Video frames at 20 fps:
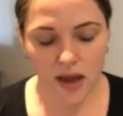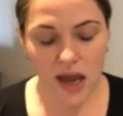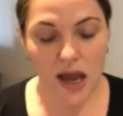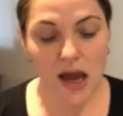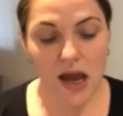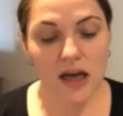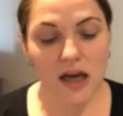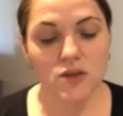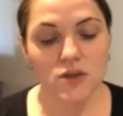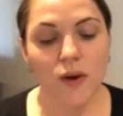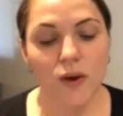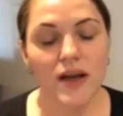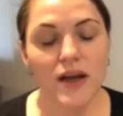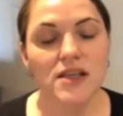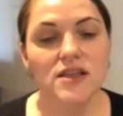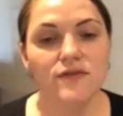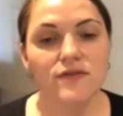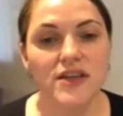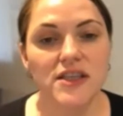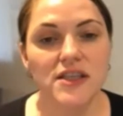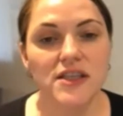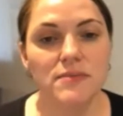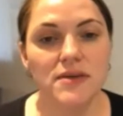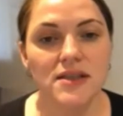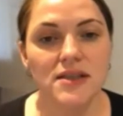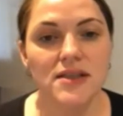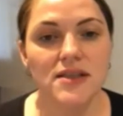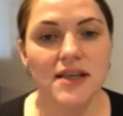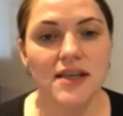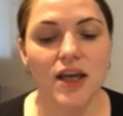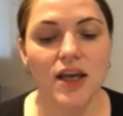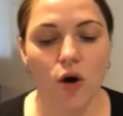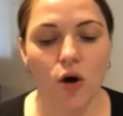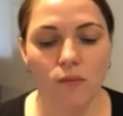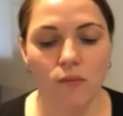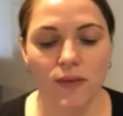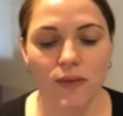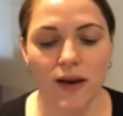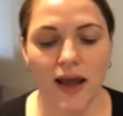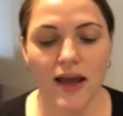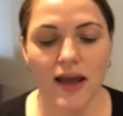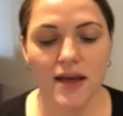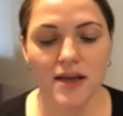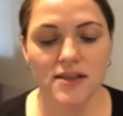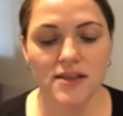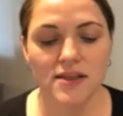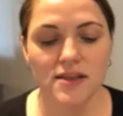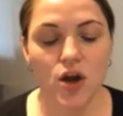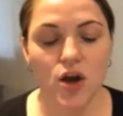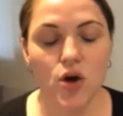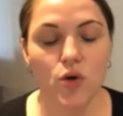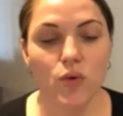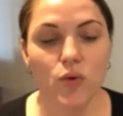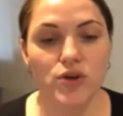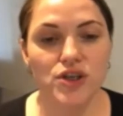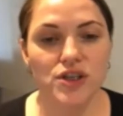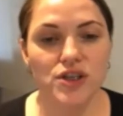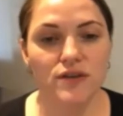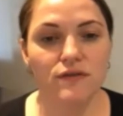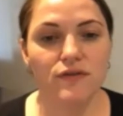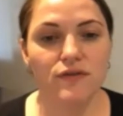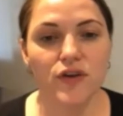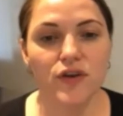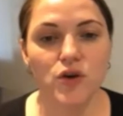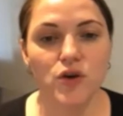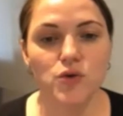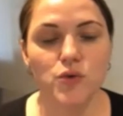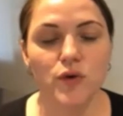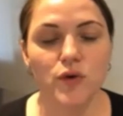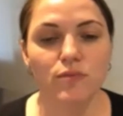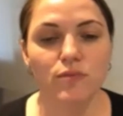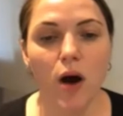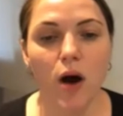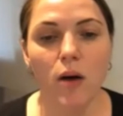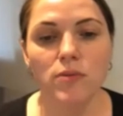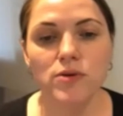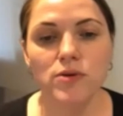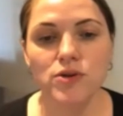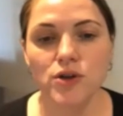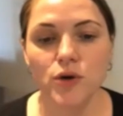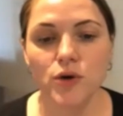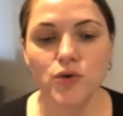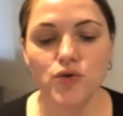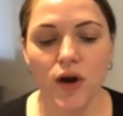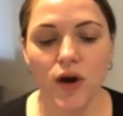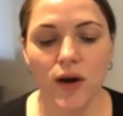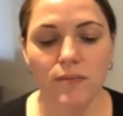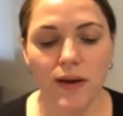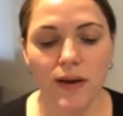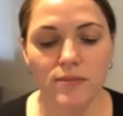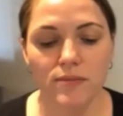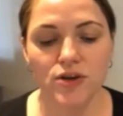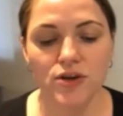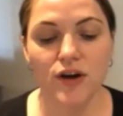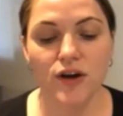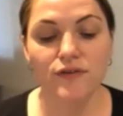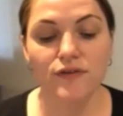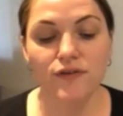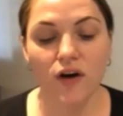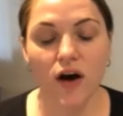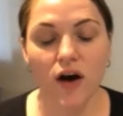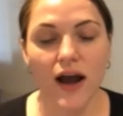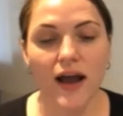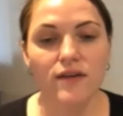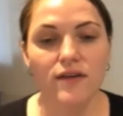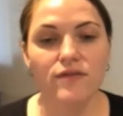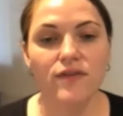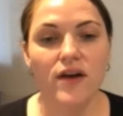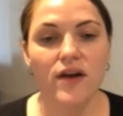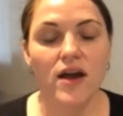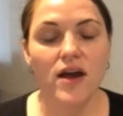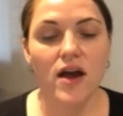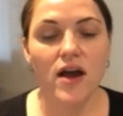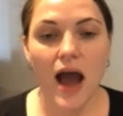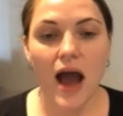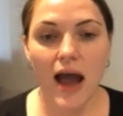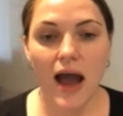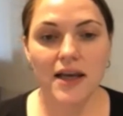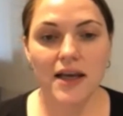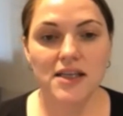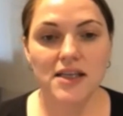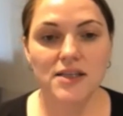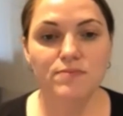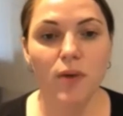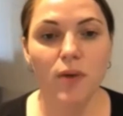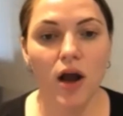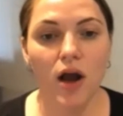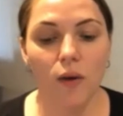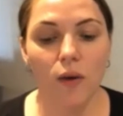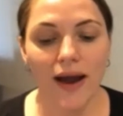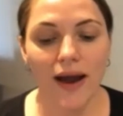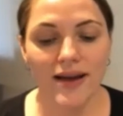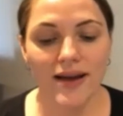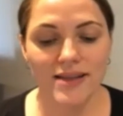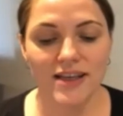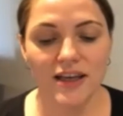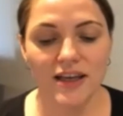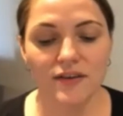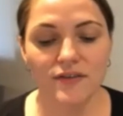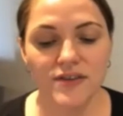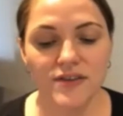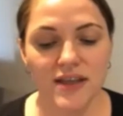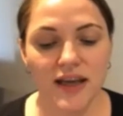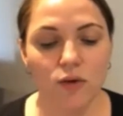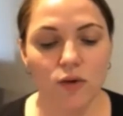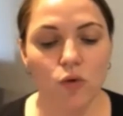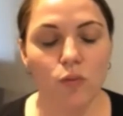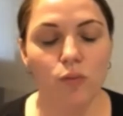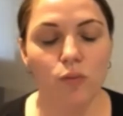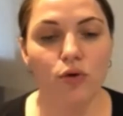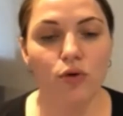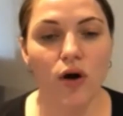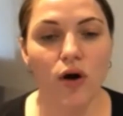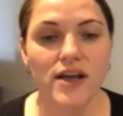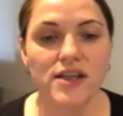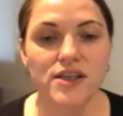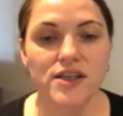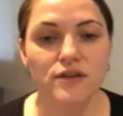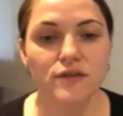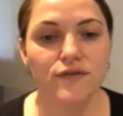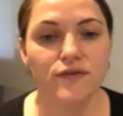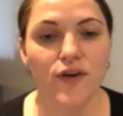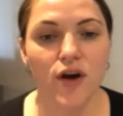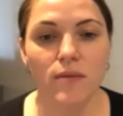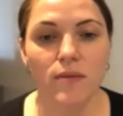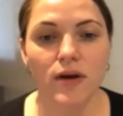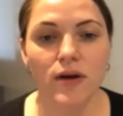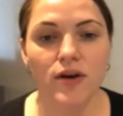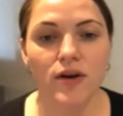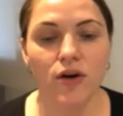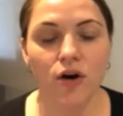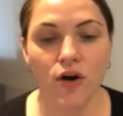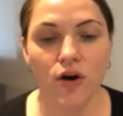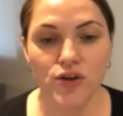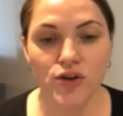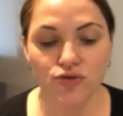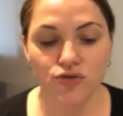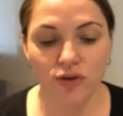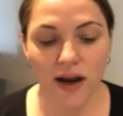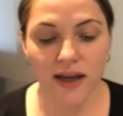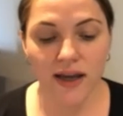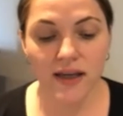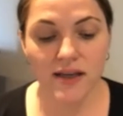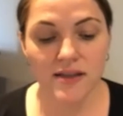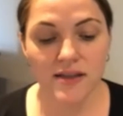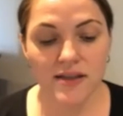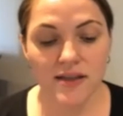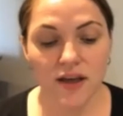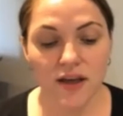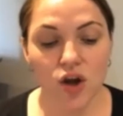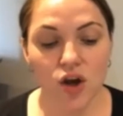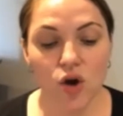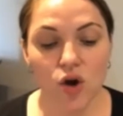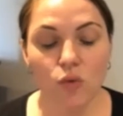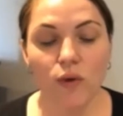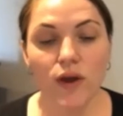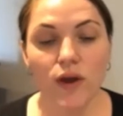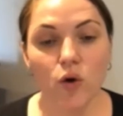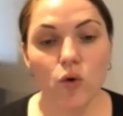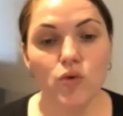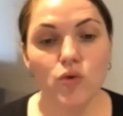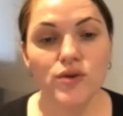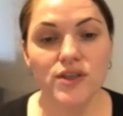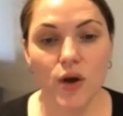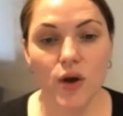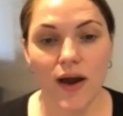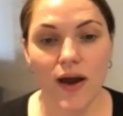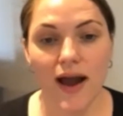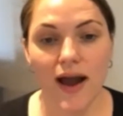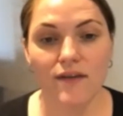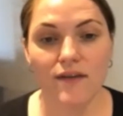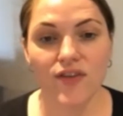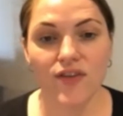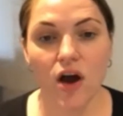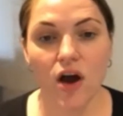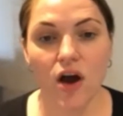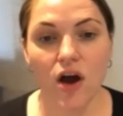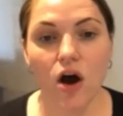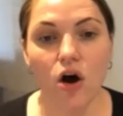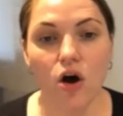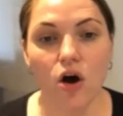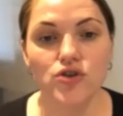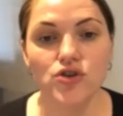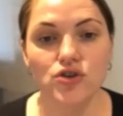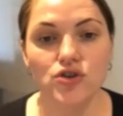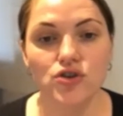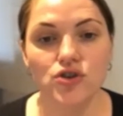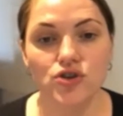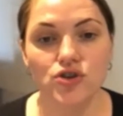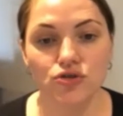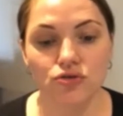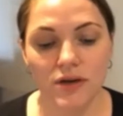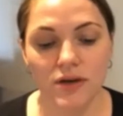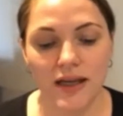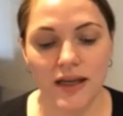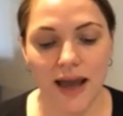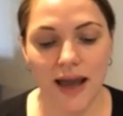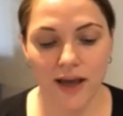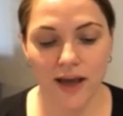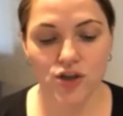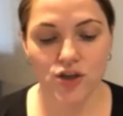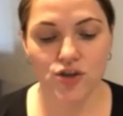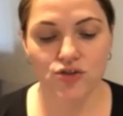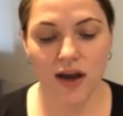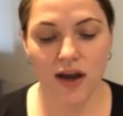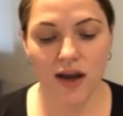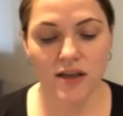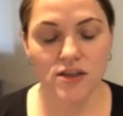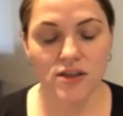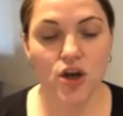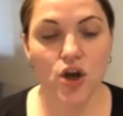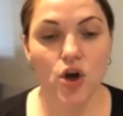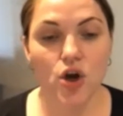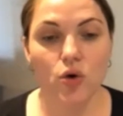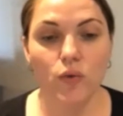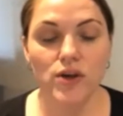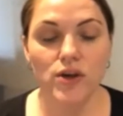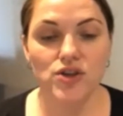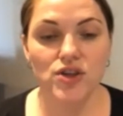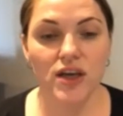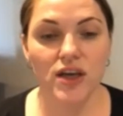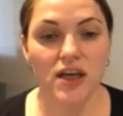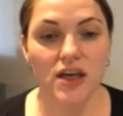As well as the vitamin C complex, which is infused with palmitoyl tripeptide 5 and its bioactives, it will brighten, firm and hydrate. We also have the argan tree extract, which